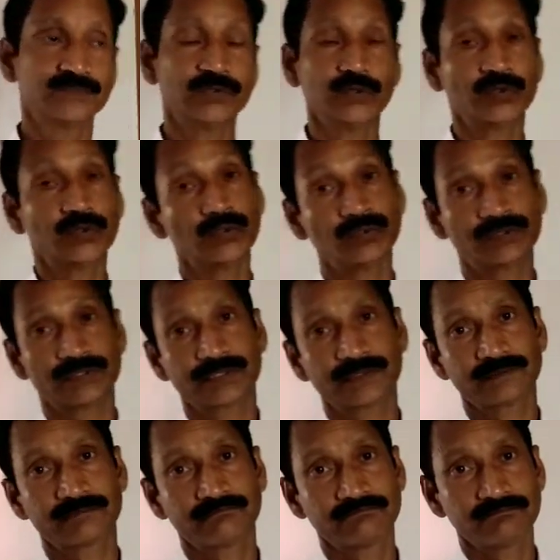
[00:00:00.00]
root.
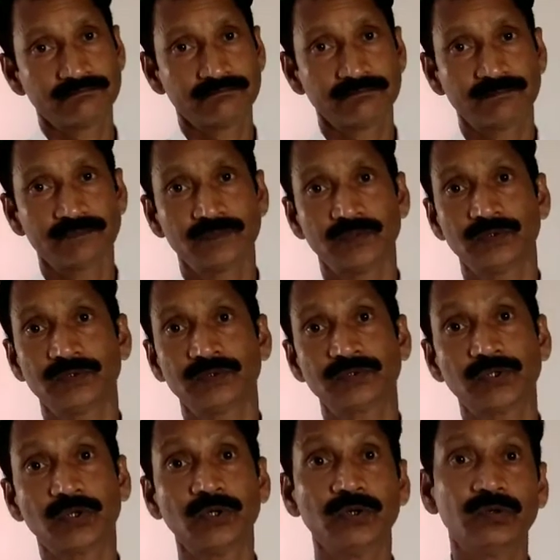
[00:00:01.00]

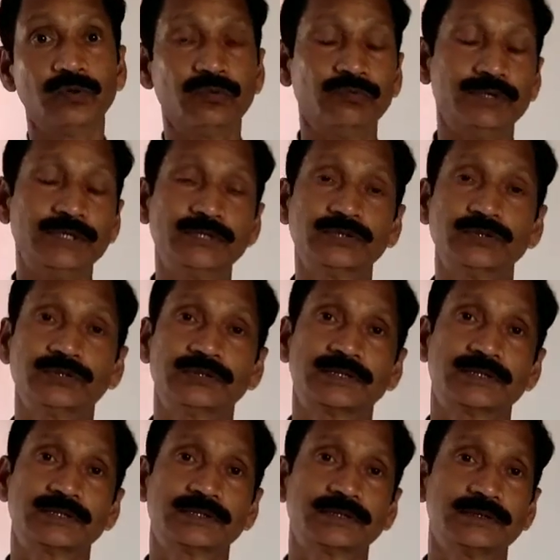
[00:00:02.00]
So we
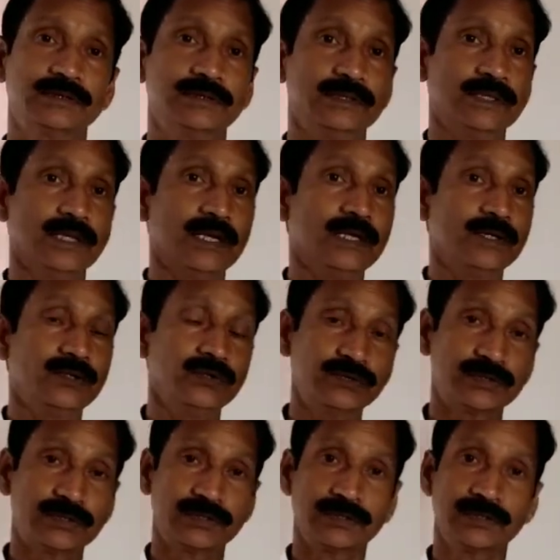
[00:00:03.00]
should, the
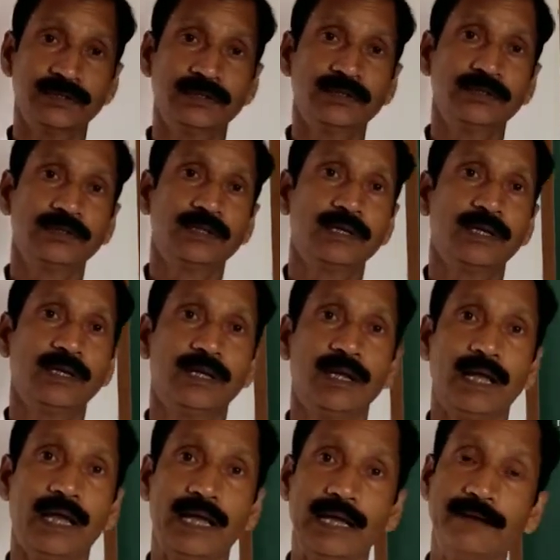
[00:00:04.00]
youth,
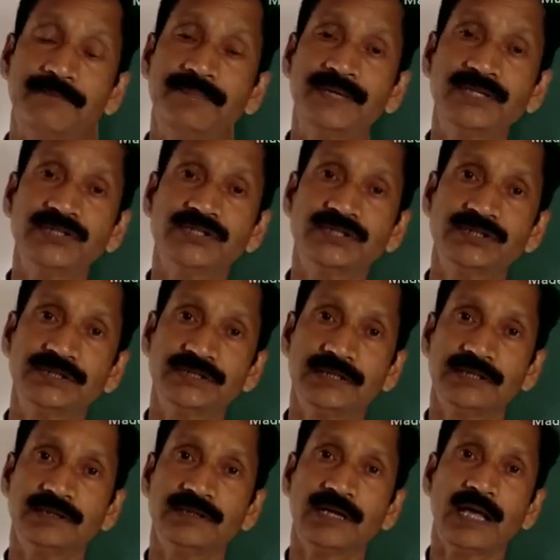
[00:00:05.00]
every
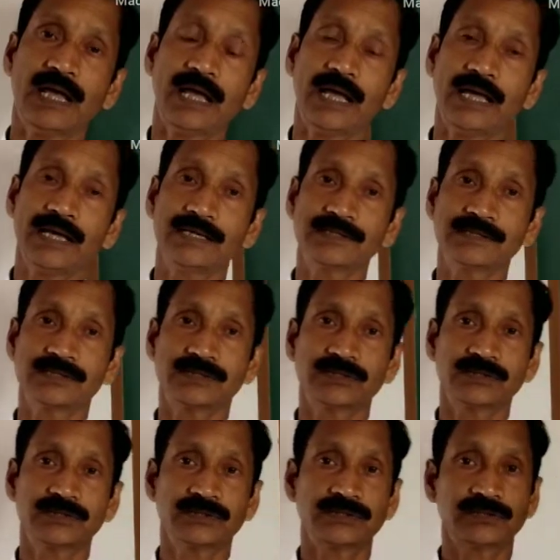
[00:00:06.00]
citizen
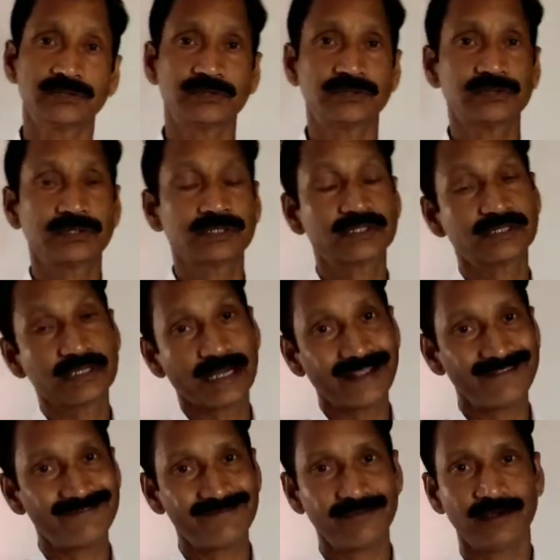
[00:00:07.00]
has to
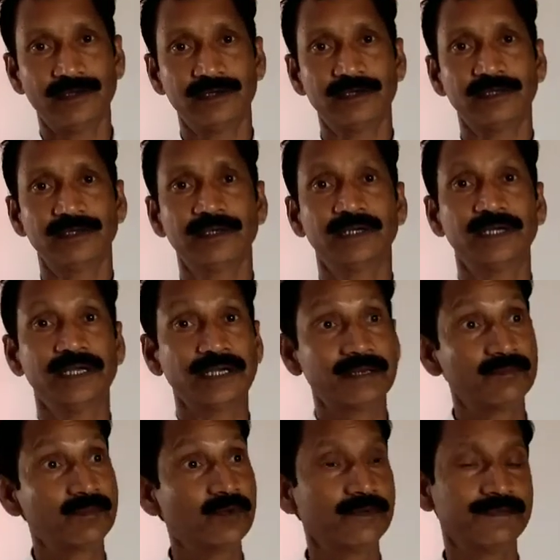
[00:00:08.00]
strive for
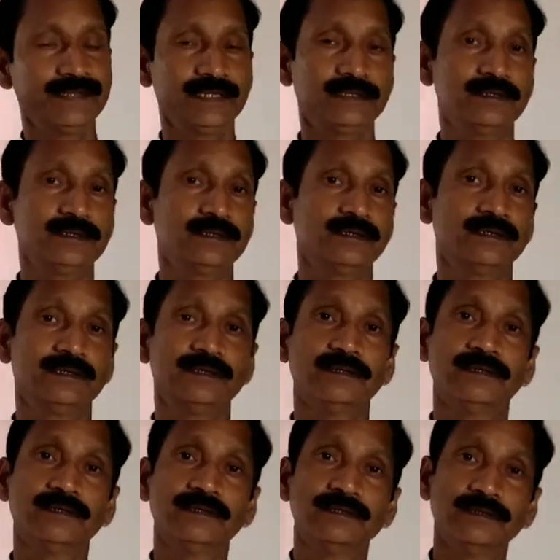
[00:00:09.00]
removing
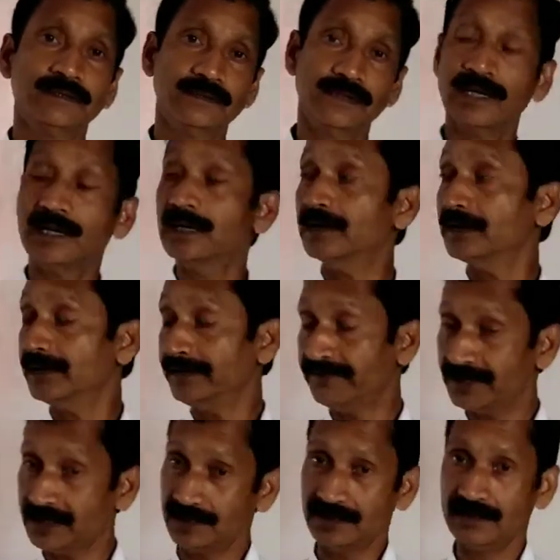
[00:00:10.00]
the
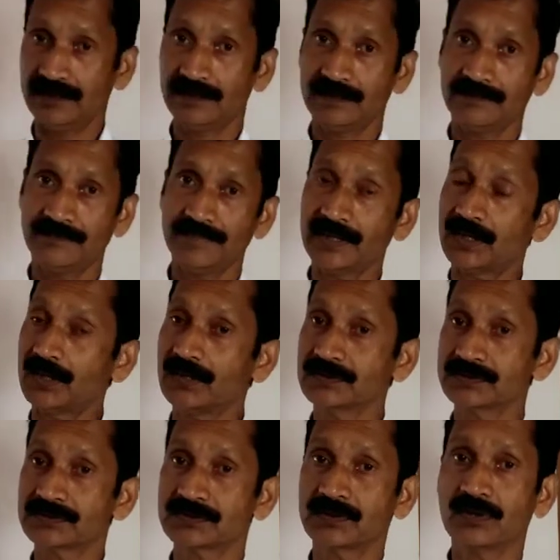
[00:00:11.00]
evil,
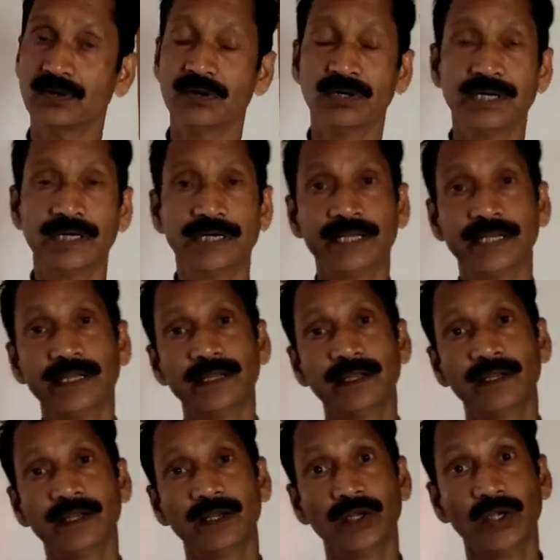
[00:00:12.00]
because
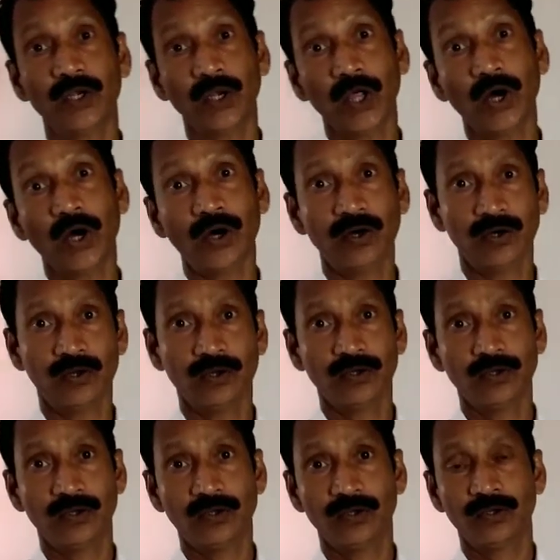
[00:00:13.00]
only
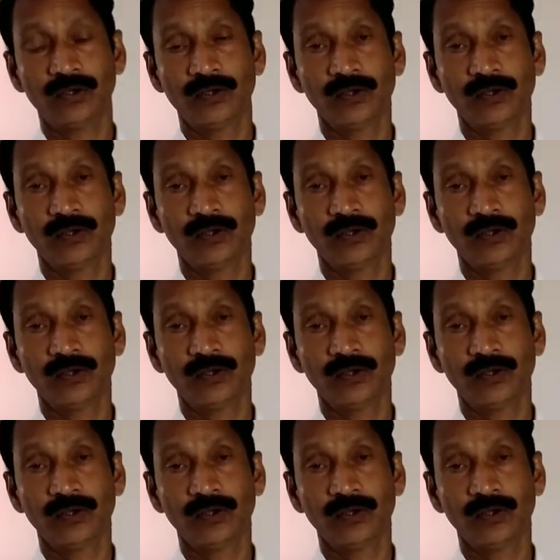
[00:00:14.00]
law